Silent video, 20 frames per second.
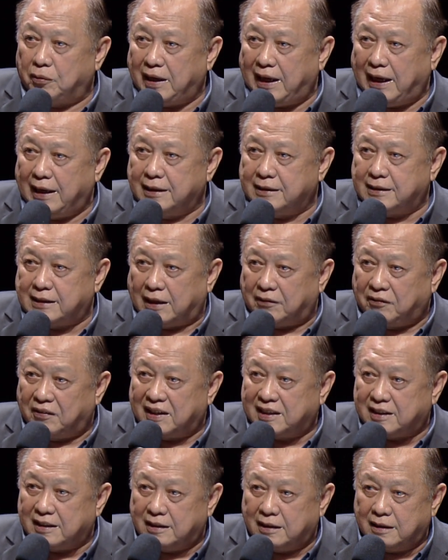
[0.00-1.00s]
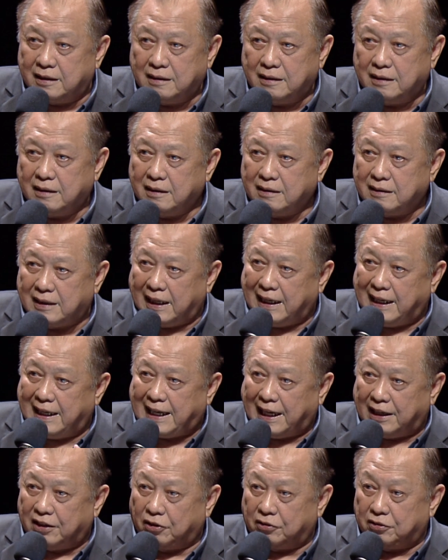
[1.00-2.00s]
insignificant that he
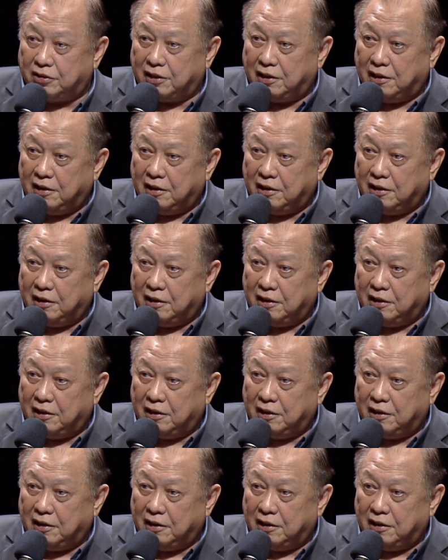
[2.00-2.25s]
cannot